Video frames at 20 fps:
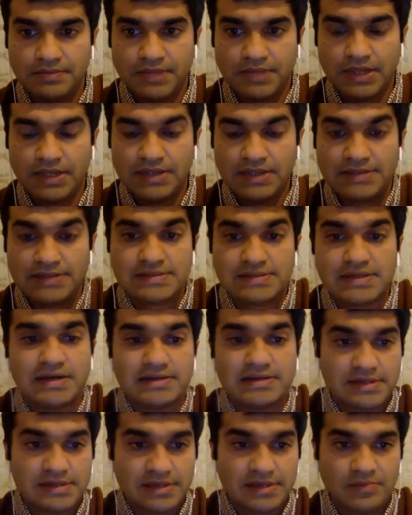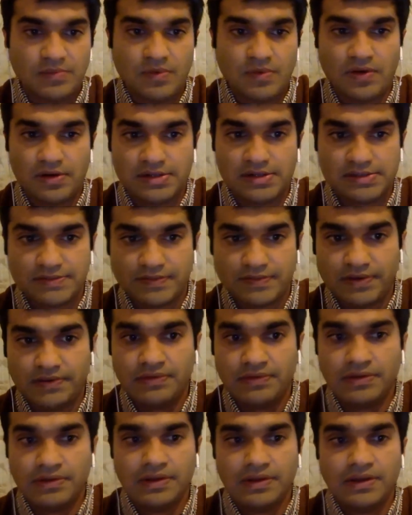any statistical models
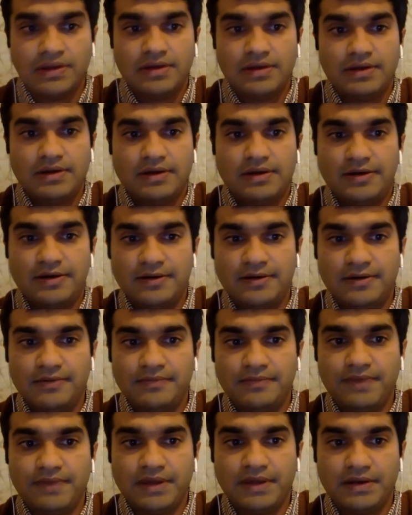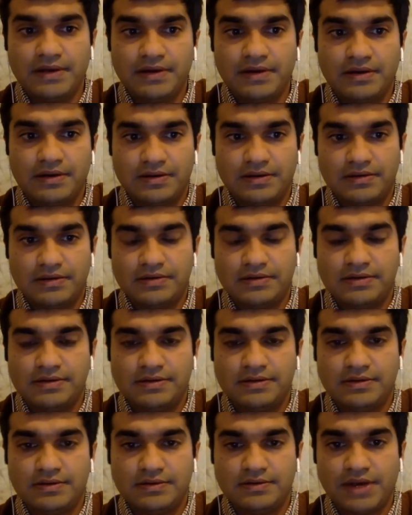when we are
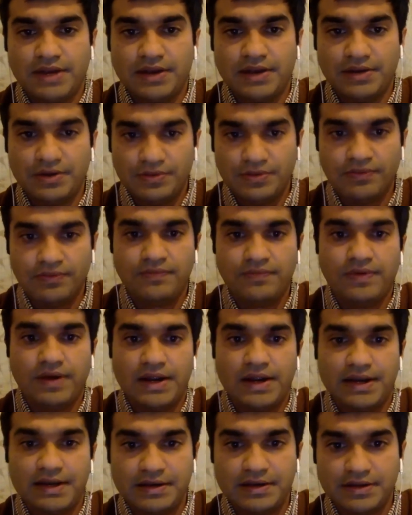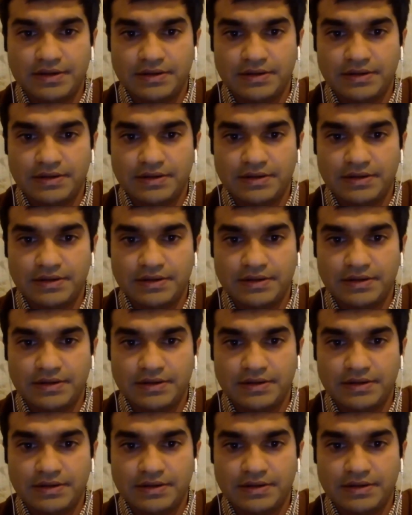trying to find